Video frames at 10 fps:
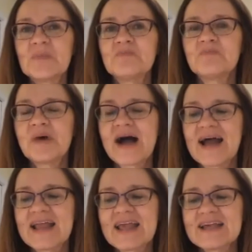
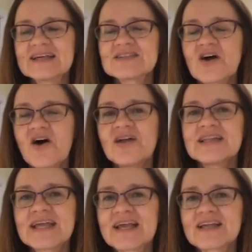but it's all
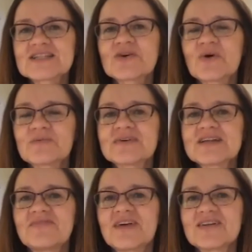linked, so it
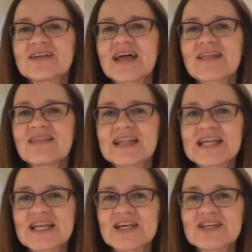really felt like the
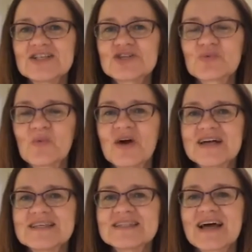lineage
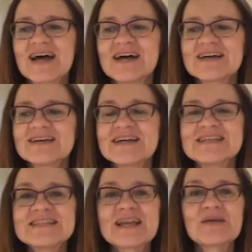was
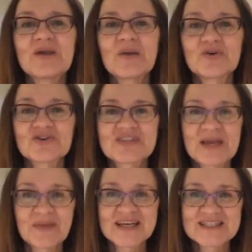sending me a birthday
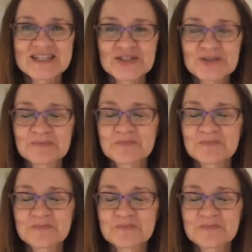message.